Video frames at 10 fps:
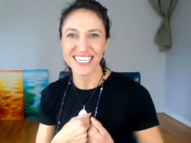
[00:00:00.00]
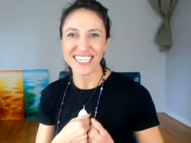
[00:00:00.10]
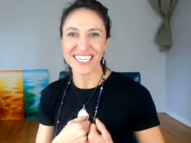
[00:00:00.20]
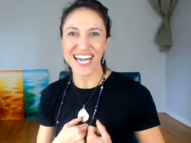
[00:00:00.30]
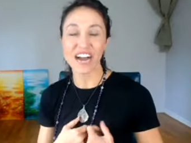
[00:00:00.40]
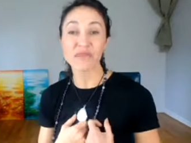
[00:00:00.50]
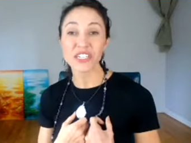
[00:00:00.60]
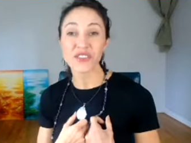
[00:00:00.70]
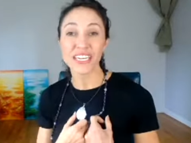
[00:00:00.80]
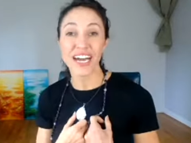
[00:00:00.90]
how much
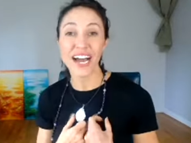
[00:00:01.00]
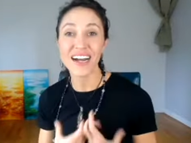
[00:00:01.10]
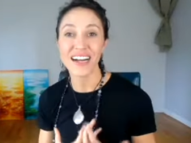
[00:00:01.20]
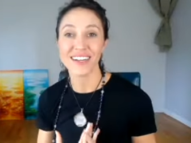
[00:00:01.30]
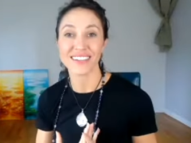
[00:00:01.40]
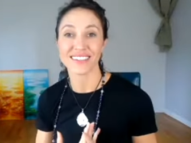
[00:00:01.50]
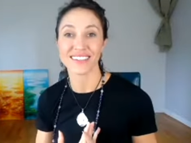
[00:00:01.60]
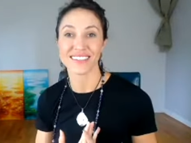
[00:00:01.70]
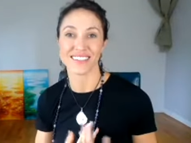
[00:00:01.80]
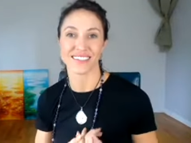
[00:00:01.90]
you get
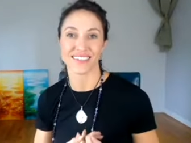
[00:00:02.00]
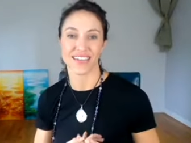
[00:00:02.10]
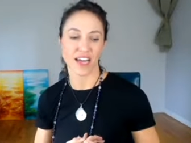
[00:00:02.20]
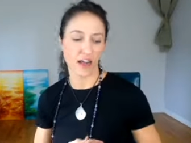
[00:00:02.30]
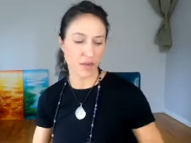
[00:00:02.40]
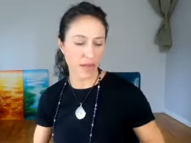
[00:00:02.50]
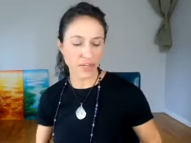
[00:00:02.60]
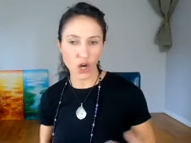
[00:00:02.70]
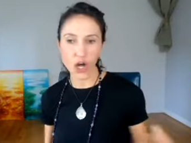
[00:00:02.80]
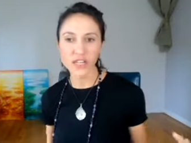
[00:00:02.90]
hugs. Um, I mean,
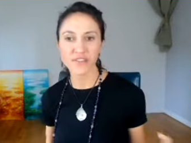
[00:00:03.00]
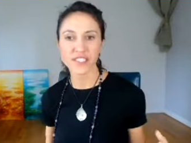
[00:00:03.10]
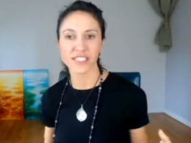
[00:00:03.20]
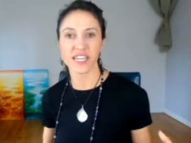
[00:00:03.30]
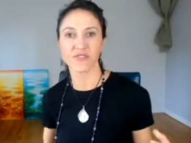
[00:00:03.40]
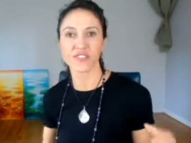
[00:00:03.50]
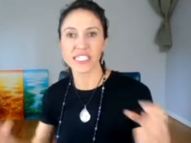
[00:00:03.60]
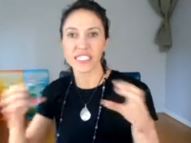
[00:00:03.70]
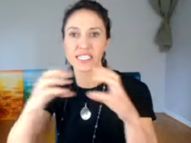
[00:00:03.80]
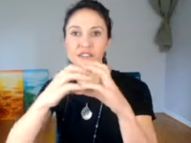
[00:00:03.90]
all of this stuff. It's
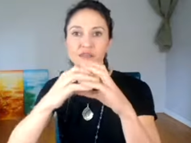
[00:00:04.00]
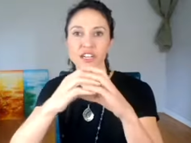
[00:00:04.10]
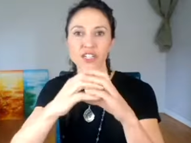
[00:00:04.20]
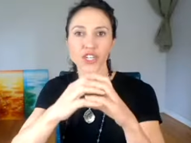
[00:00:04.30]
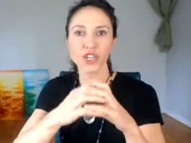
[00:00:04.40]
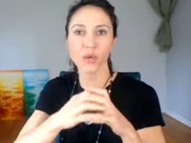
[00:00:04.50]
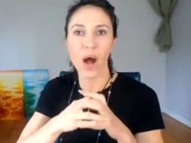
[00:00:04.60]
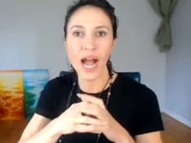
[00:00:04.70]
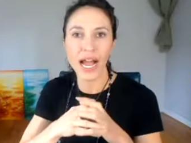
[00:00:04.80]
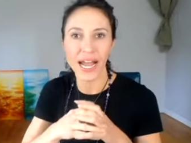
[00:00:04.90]
like, does it fit into your
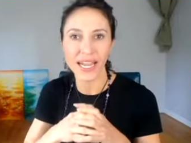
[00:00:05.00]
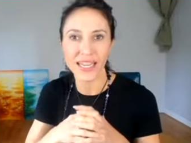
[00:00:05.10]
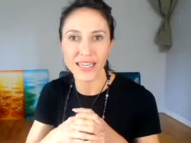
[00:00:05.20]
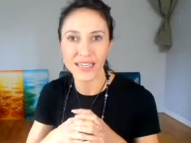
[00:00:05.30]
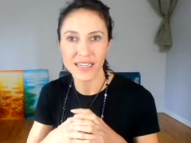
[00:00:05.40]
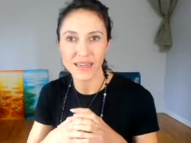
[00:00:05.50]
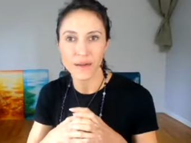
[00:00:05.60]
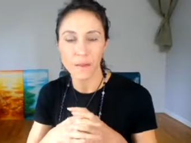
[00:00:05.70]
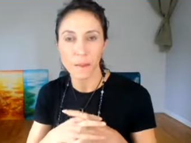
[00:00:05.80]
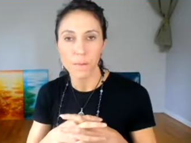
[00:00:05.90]
why?
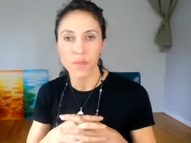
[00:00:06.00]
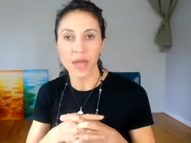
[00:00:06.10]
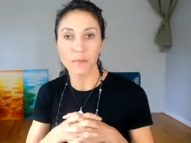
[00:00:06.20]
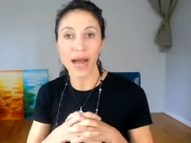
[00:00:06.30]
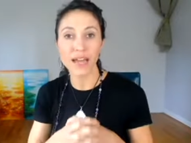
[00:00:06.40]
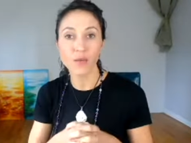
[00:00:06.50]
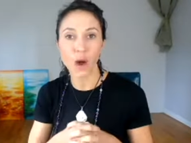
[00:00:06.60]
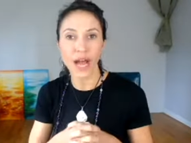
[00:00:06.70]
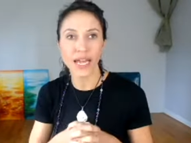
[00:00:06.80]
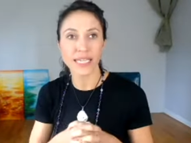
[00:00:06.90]
And my
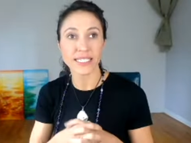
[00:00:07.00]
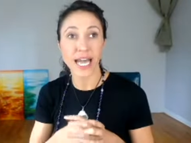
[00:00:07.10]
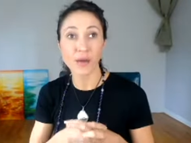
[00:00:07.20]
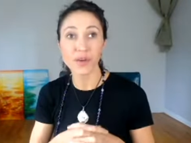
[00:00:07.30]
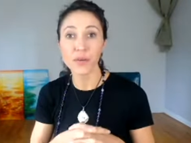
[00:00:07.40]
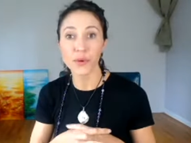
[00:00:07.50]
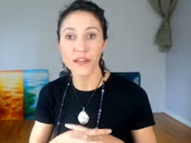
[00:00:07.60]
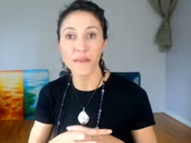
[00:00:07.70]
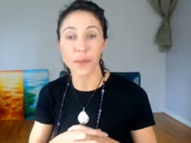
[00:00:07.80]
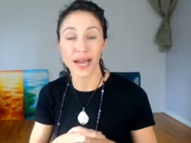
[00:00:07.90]
why is I want to break
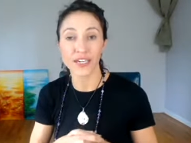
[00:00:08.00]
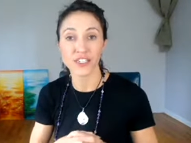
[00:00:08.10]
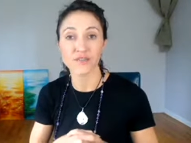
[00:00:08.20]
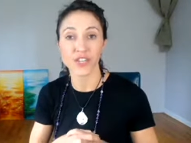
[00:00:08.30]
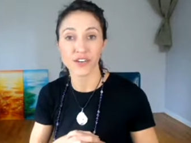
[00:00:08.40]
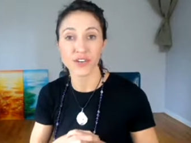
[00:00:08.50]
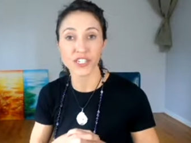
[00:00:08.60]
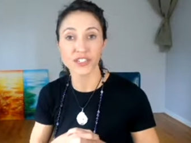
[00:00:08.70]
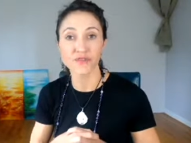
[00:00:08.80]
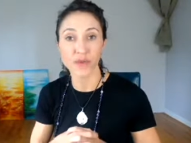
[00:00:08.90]
the patterns of
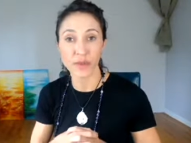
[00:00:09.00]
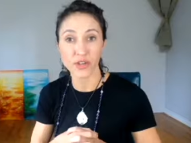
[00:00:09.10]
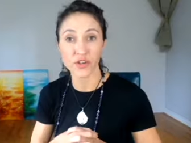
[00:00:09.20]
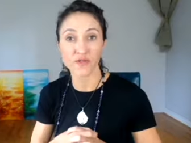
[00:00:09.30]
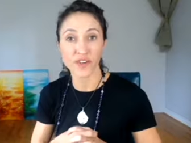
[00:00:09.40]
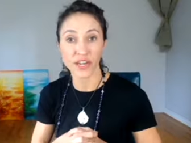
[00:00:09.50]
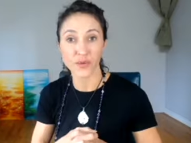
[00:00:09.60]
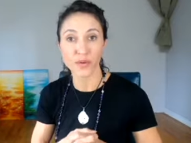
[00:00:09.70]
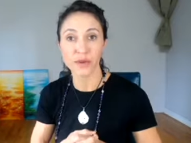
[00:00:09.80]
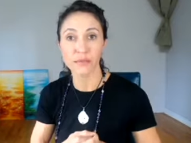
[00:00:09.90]
generation of women who felt it would
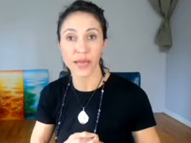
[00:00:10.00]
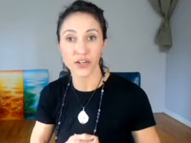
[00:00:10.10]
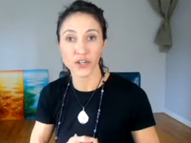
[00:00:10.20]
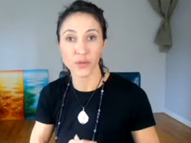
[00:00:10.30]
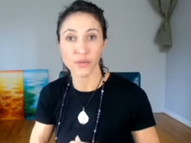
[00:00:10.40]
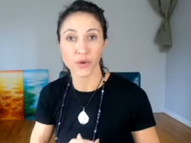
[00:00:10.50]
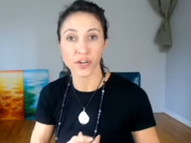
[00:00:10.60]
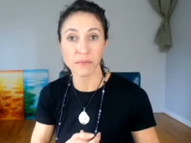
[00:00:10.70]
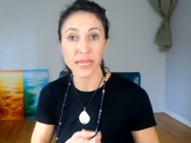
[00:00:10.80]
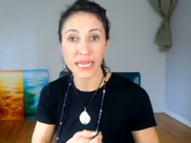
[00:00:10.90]
have been better to be born
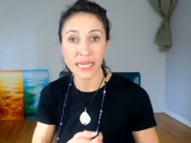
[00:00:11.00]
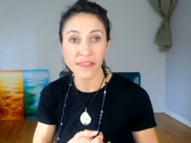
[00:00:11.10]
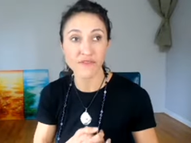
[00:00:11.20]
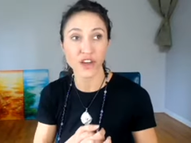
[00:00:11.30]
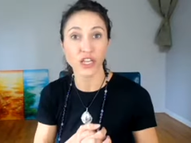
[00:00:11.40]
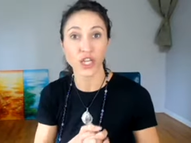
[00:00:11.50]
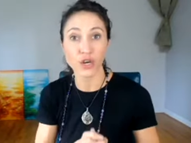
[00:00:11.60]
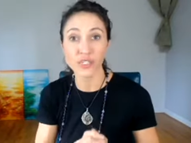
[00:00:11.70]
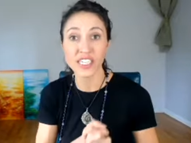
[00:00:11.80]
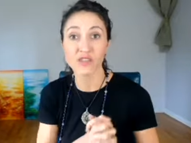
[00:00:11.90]
a man. They felt low
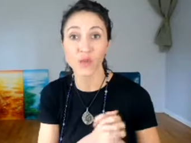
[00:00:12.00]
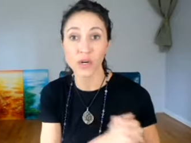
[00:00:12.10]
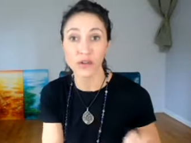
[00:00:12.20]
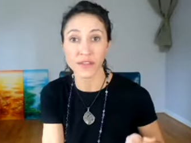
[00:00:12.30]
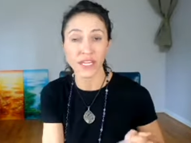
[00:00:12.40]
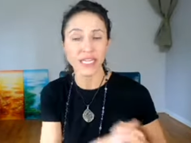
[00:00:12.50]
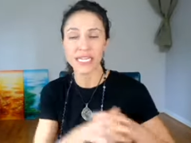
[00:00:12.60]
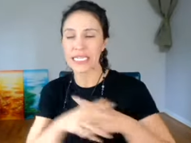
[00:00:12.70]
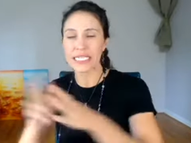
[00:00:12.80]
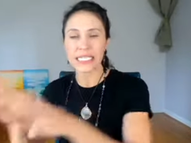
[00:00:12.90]
self worth.
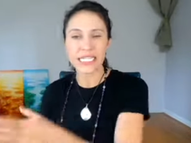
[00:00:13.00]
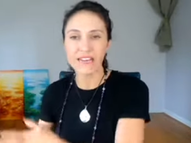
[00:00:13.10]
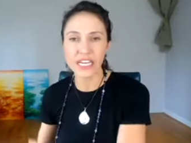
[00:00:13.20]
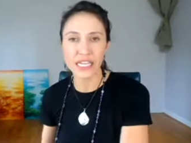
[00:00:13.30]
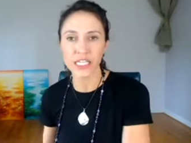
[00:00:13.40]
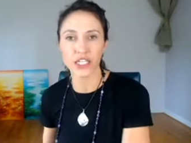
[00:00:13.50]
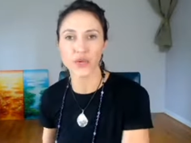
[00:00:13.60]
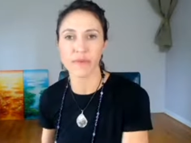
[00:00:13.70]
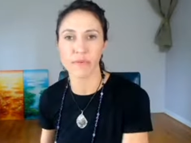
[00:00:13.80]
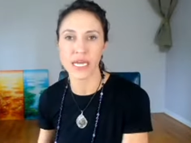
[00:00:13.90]
It doesn't have anything to do
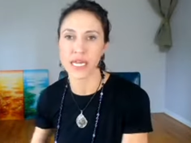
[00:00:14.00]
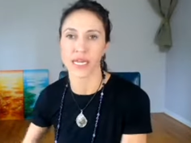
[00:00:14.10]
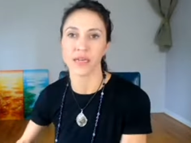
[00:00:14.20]
with men,